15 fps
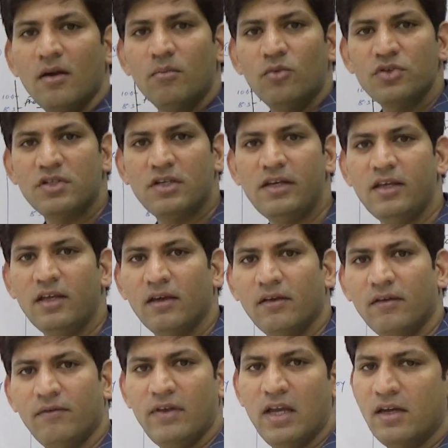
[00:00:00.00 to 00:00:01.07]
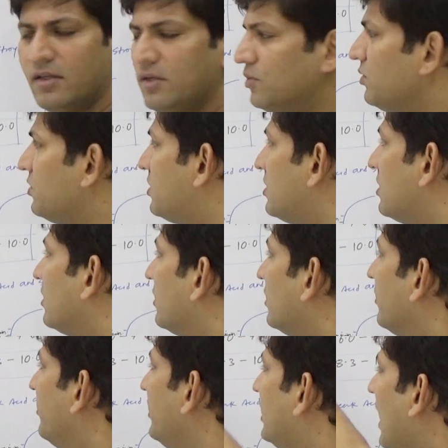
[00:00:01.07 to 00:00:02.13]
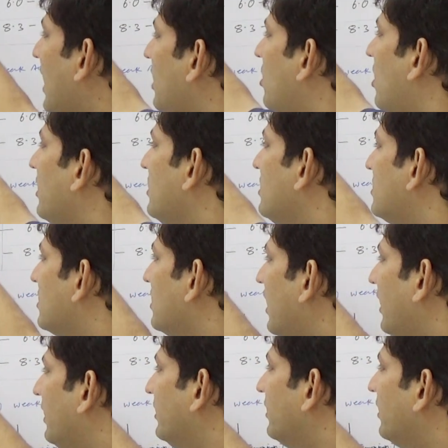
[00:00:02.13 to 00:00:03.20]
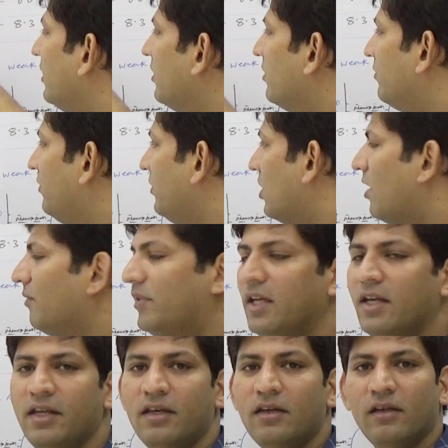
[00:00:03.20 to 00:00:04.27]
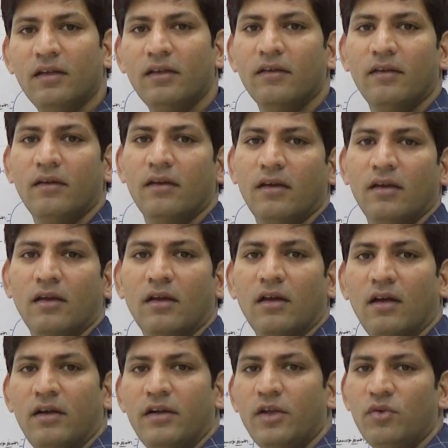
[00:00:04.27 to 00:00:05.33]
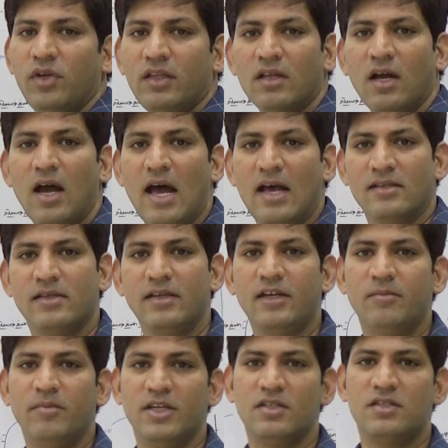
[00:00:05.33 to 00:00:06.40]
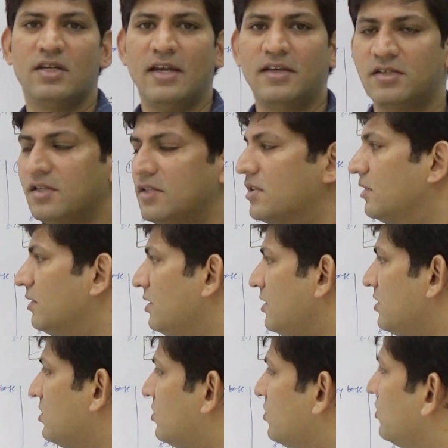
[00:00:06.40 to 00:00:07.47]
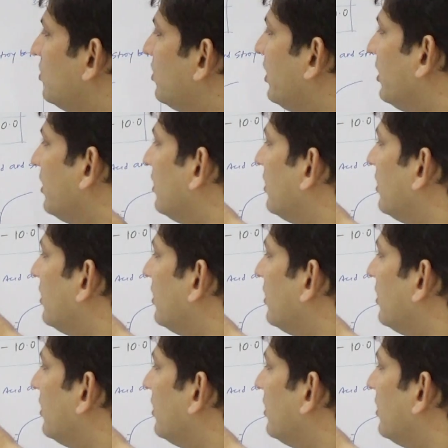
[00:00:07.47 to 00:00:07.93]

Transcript: Mostly we are used methyl orange and phenolphthalein during the acid-base titration. These 2